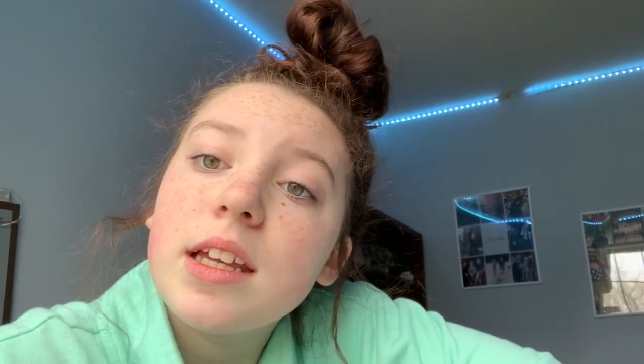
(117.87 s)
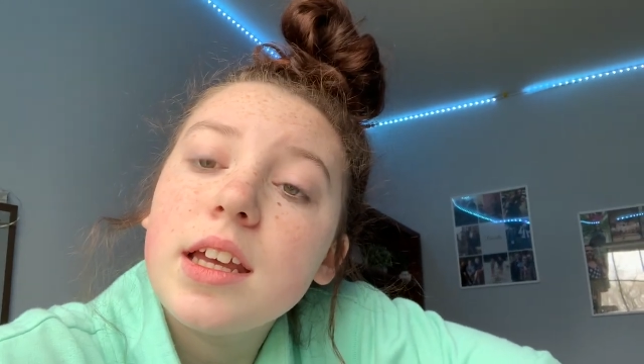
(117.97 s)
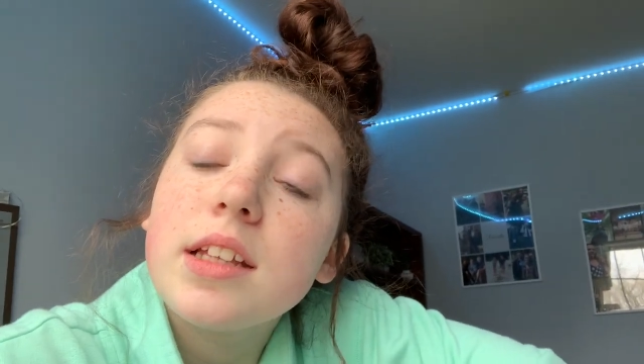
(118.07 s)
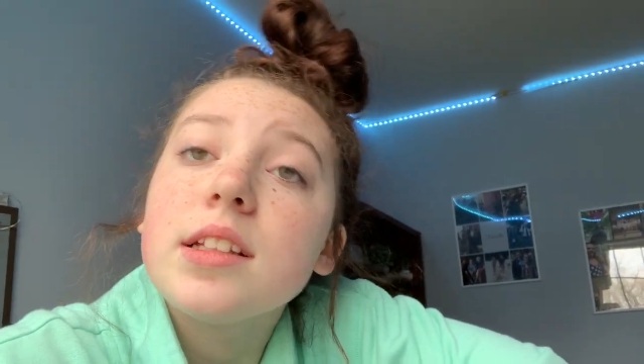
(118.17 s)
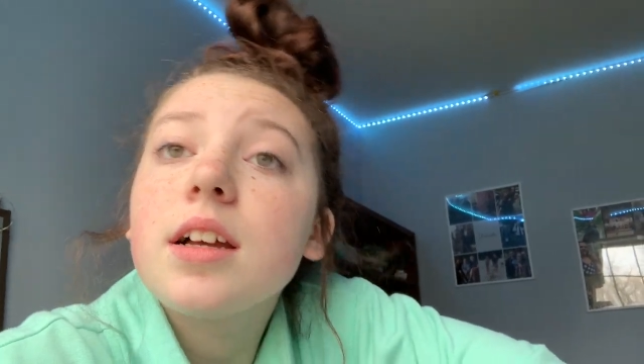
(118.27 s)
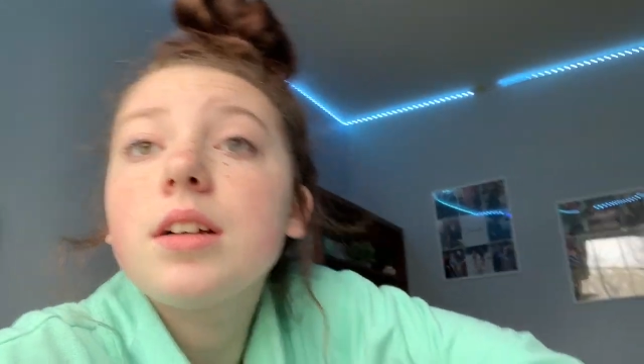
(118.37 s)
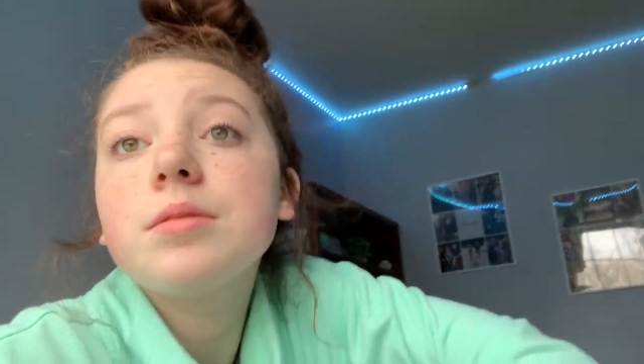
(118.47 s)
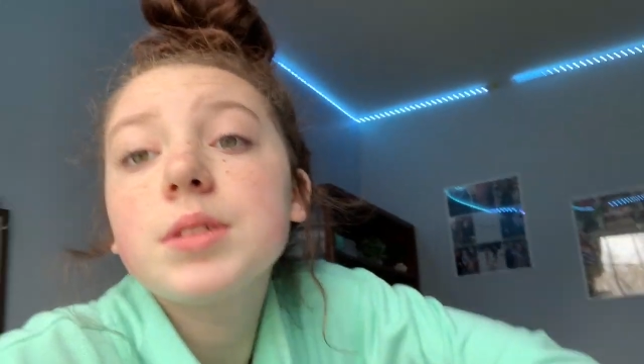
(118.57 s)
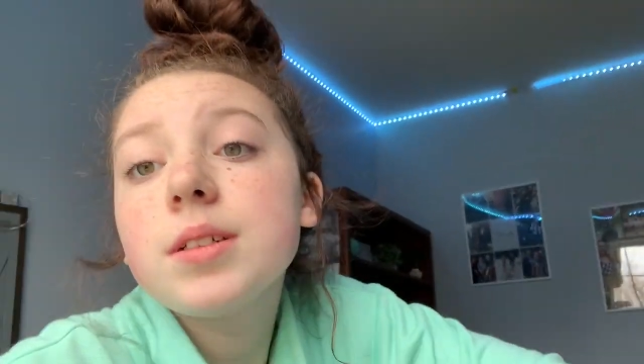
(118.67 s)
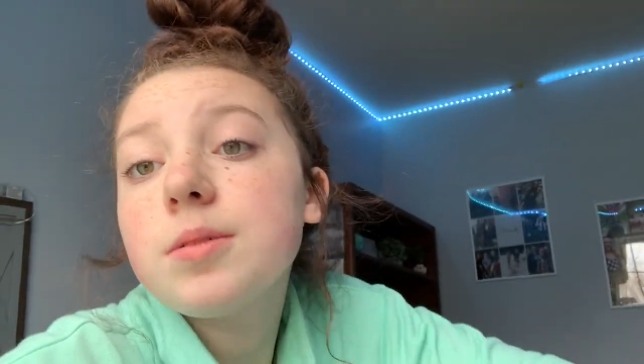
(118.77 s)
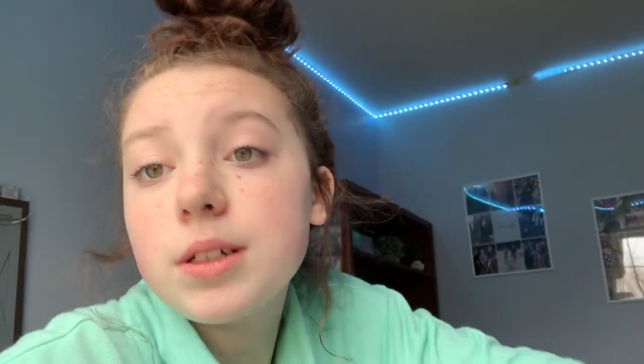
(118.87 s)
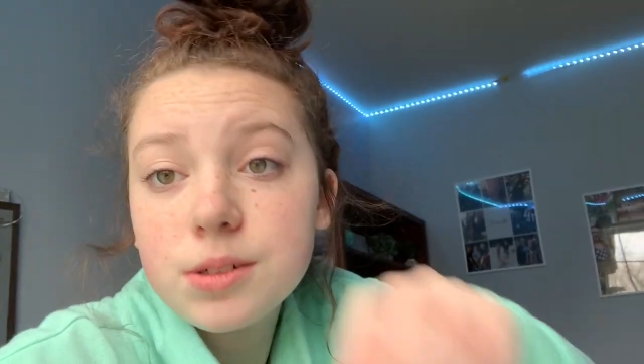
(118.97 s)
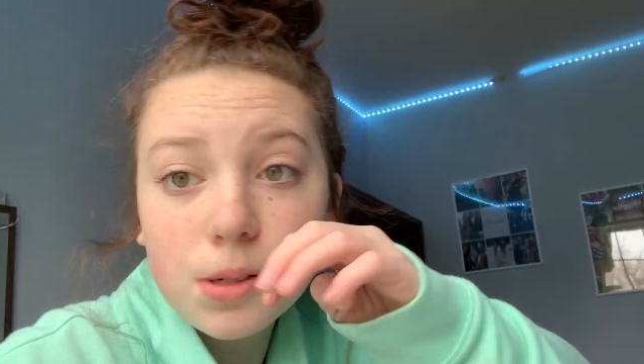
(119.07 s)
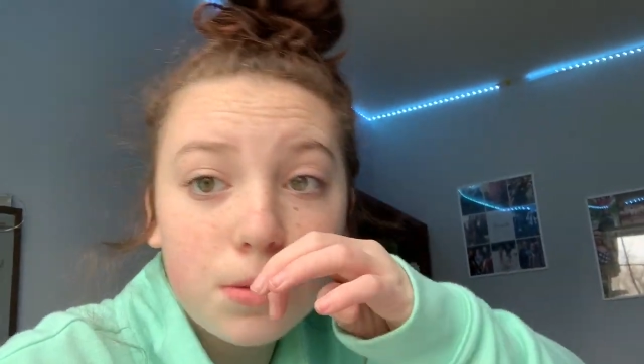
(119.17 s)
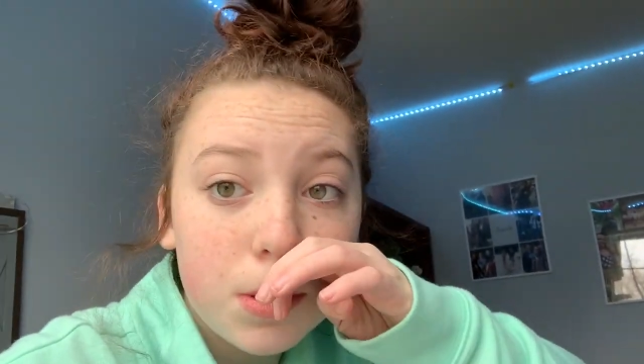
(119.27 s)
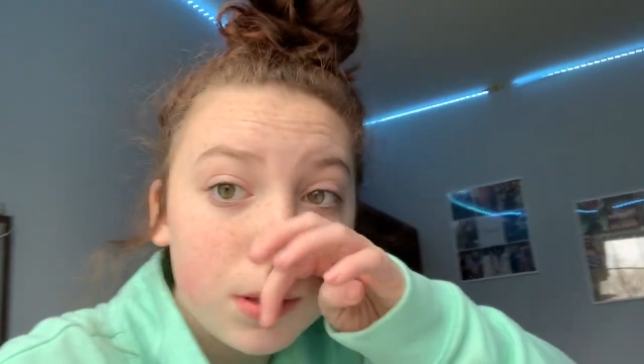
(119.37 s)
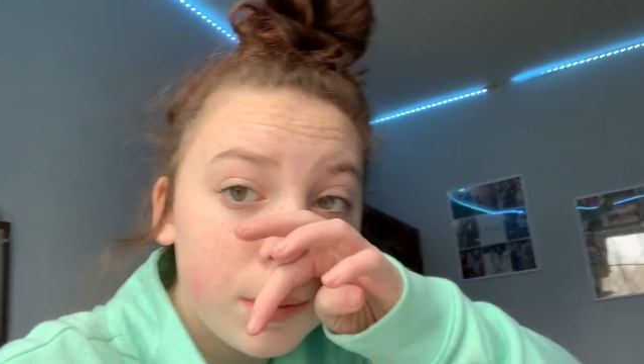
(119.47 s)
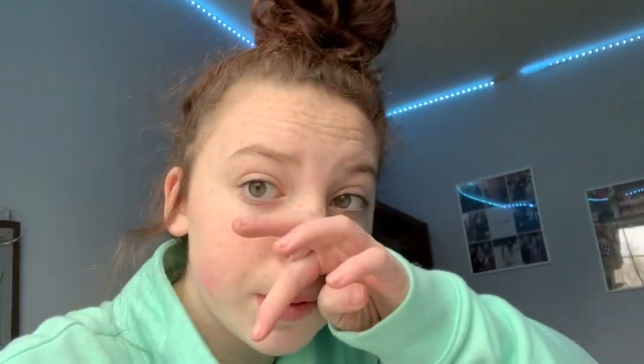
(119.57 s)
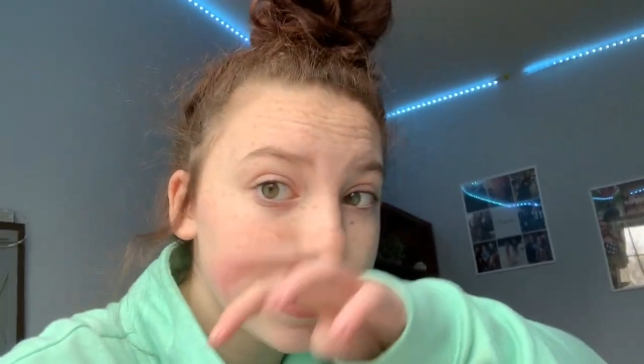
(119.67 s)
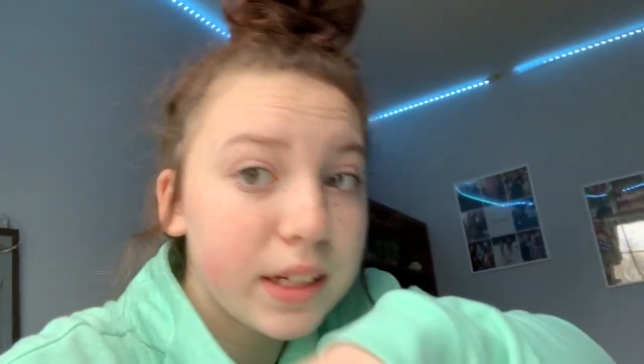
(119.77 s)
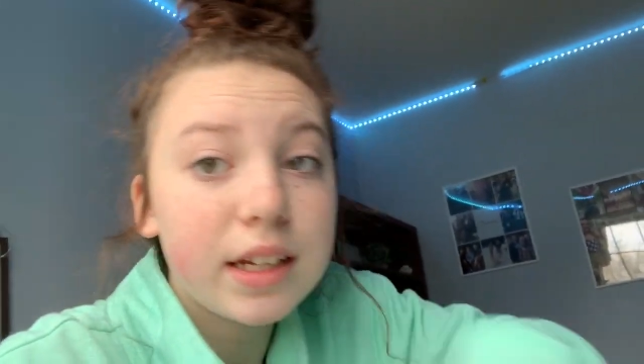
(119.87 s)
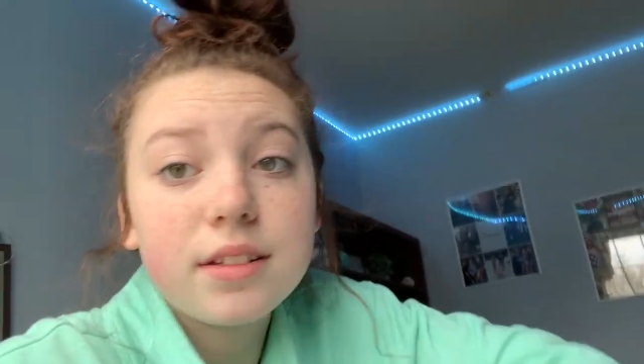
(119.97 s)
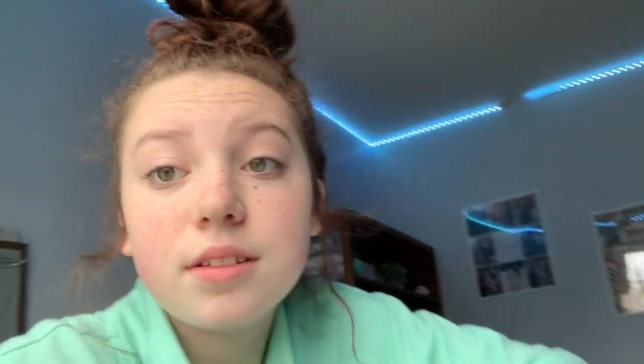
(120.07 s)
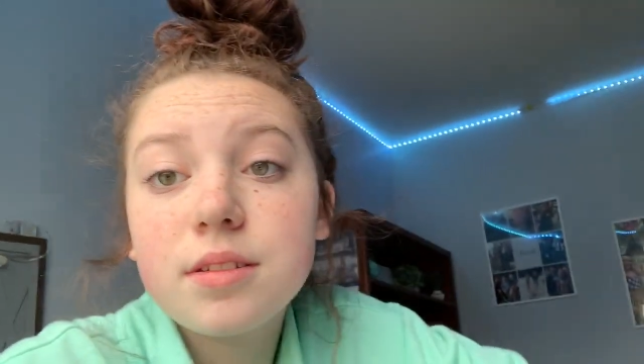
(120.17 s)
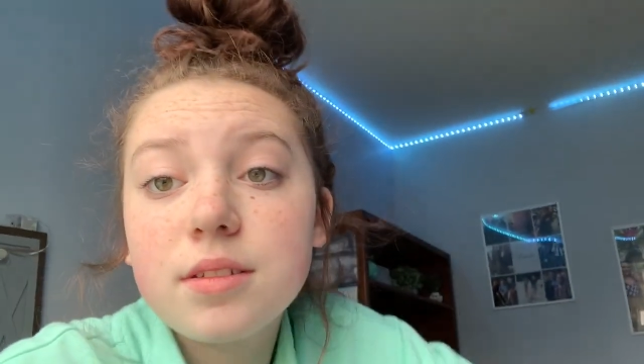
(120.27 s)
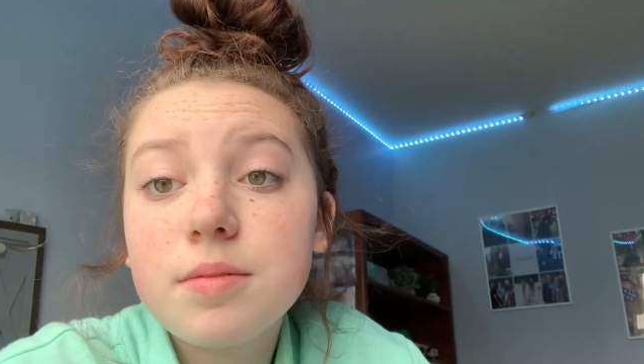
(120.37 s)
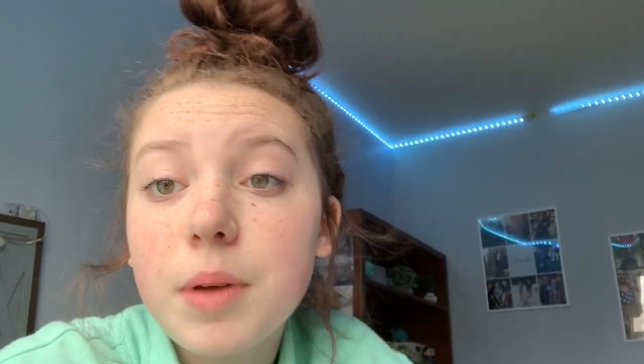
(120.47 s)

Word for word: and now I'm gonna watch YouTube or dance